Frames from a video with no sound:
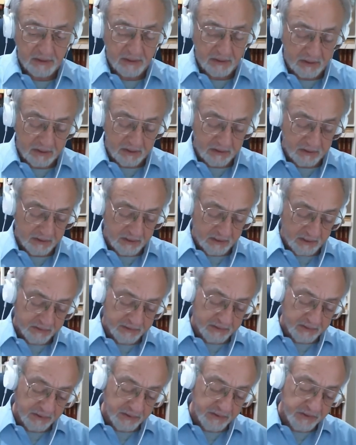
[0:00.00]

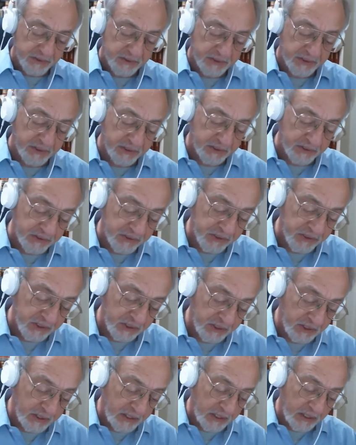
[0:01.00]
at these things
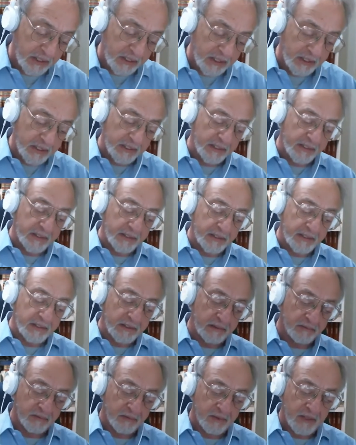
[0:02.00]
uh,
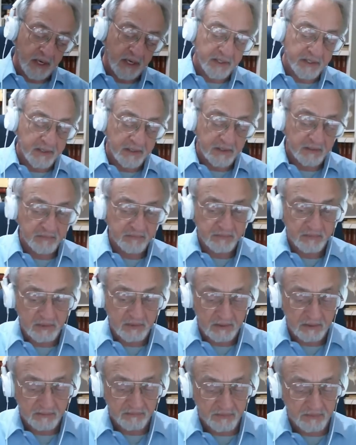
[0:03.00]
in a variety of,
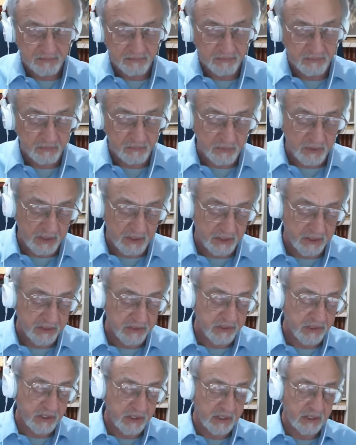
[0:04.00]
of different
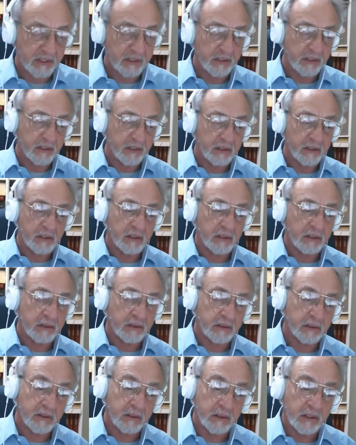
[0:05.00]
ways
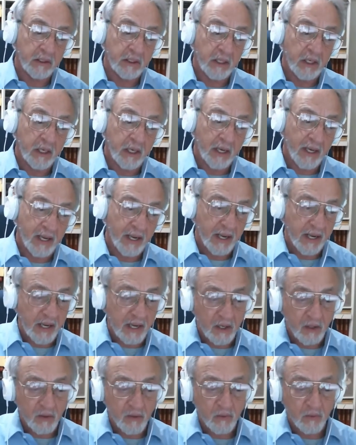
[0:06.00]
and
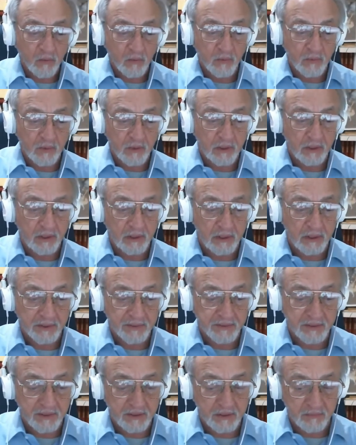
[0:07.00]
how uh,
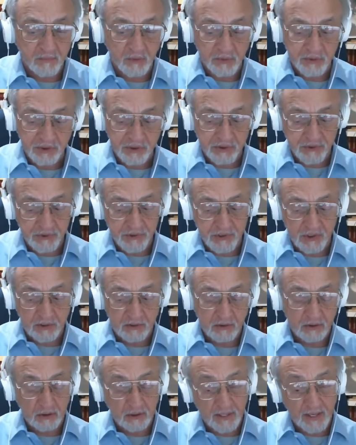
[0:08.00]
the emotions
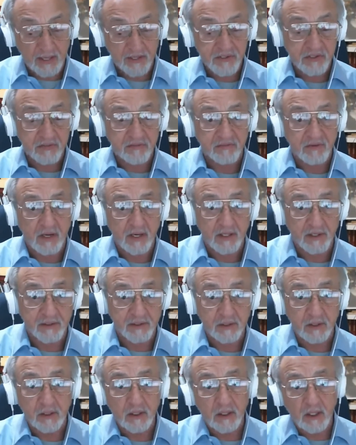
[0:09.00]
are classified
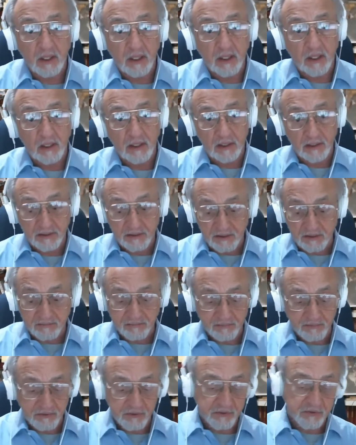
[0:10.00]
uh,
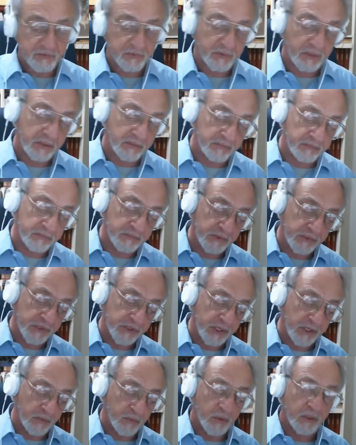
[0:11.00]
differs from,
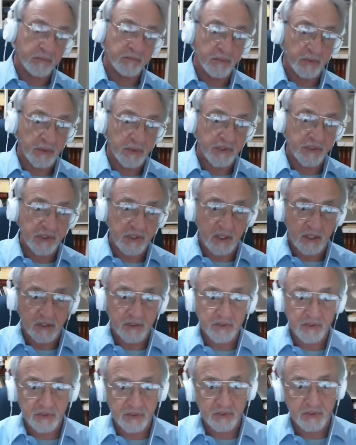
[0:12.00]
say, one Buddhist
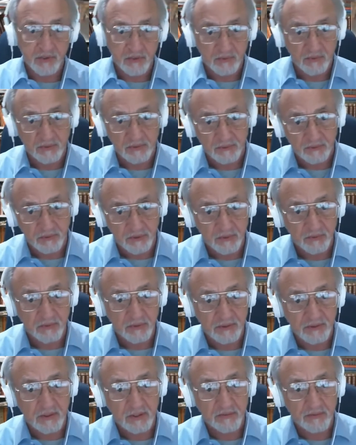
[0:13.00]
text to, to
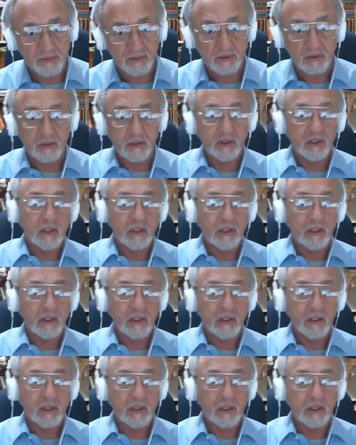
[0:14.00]
another.